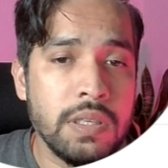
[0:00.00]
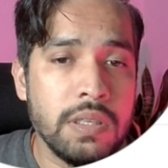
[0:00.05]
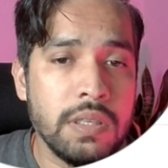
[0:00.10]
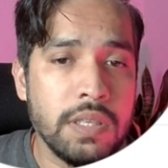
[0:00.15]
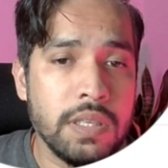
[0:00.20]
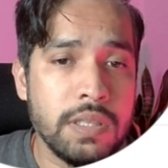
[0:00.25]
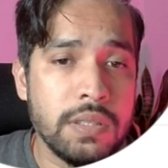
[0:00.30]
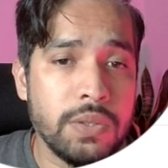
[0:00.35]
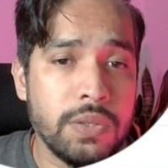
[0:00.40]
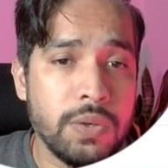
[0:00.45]

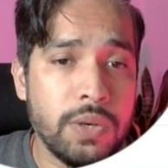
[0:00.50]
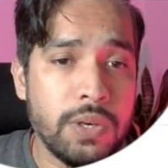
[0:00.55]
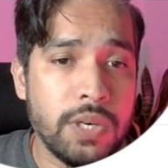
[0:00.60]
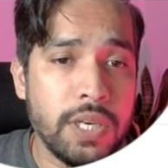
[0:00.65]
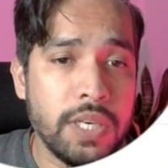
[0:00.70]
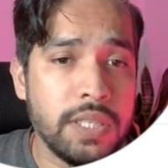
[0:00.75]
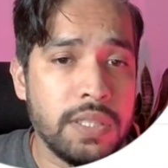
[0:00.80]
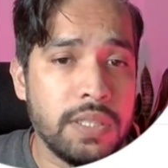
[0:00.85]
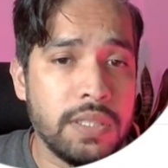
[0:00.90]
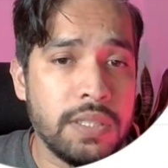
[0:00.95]
That's all
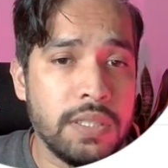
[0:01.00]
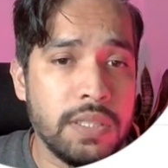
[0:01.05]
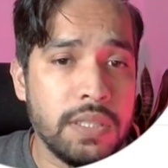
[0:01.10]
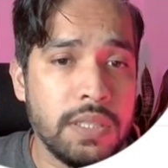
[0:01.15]
right.